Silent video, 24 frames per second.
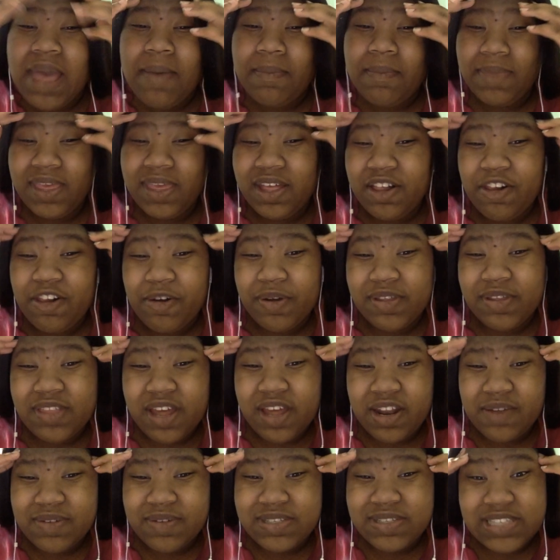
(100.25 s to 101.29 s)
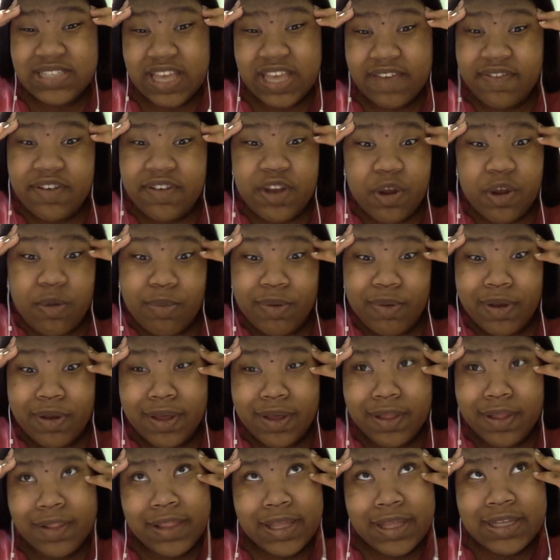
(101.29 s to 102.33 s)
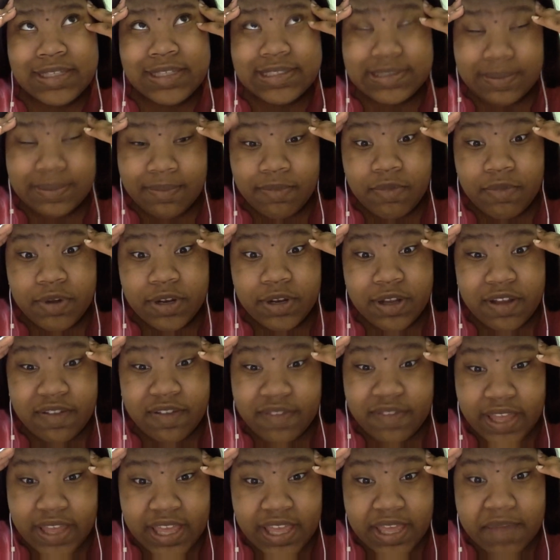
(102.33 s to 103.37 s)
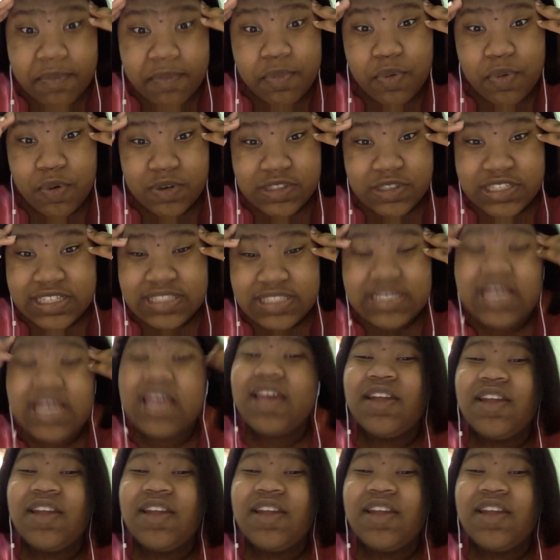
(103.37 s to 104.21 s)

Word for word: Me and Chloe thought it was David Dobrik, like someone of like importance.